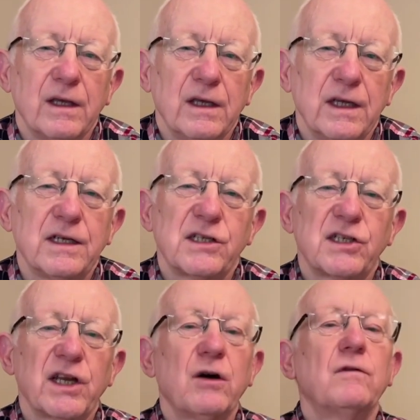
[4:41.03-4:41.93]
It is
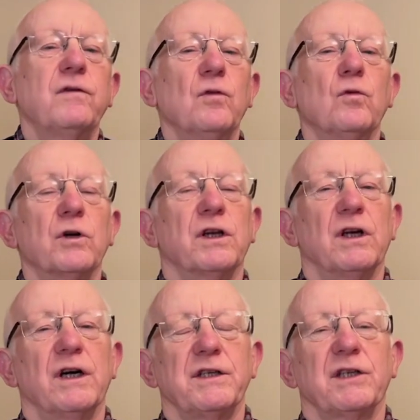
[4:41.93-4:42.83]

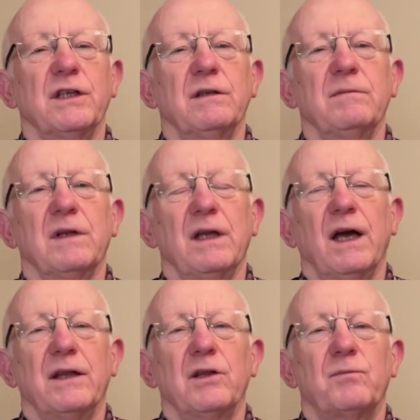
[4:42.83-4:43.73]
self-organizing,
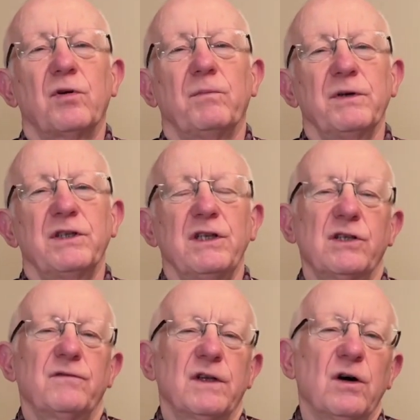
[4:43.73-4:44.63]
and the properties
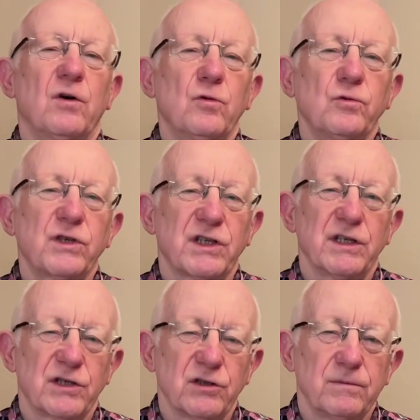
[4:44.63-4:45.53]
of the whole
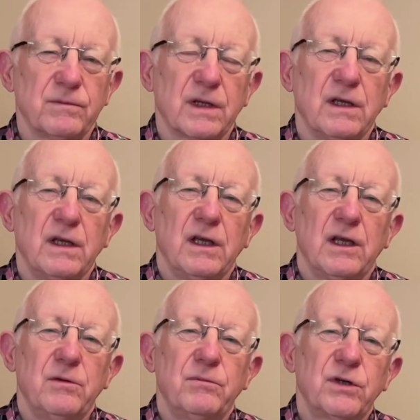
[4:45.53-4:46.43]
system
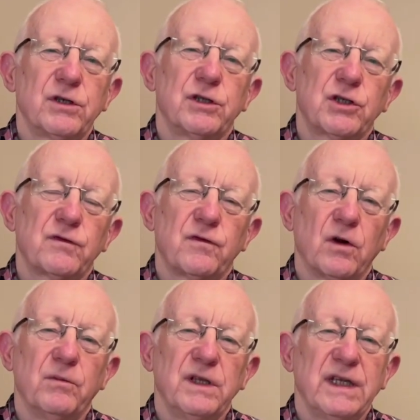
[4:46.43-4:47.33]
emerge
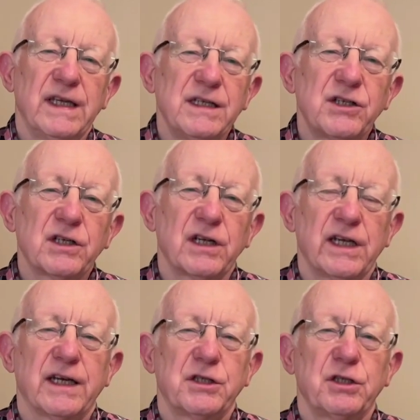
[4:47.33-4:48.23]
from the
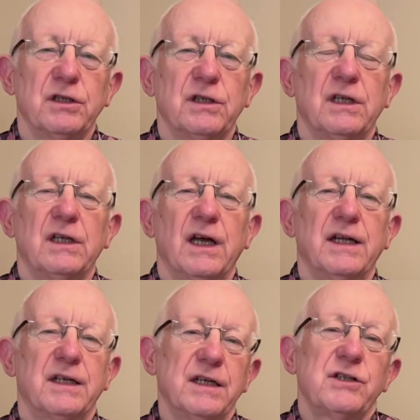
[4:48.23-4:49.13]
interconnection
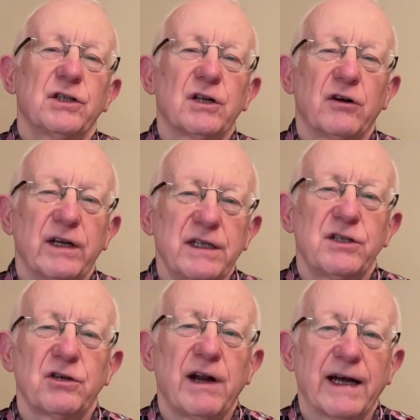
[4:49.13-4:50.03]
and
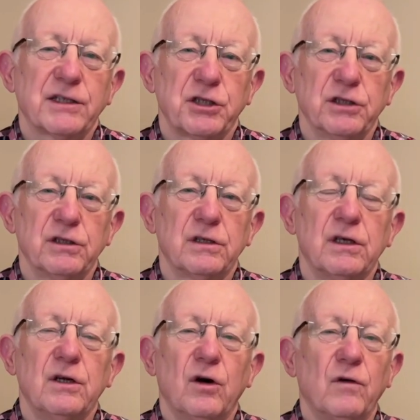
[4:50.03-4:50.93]
interaction
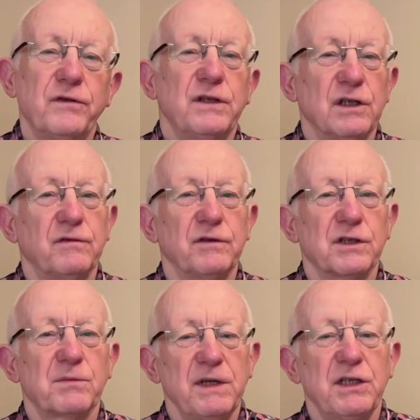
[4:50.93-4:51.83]
of the different
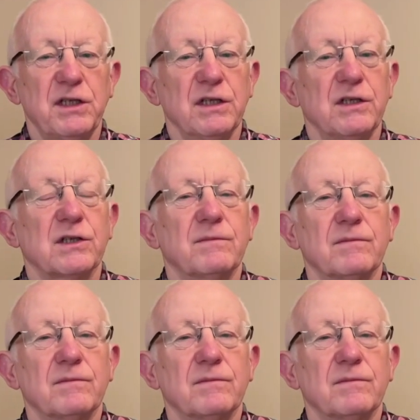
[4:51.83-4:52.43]
species.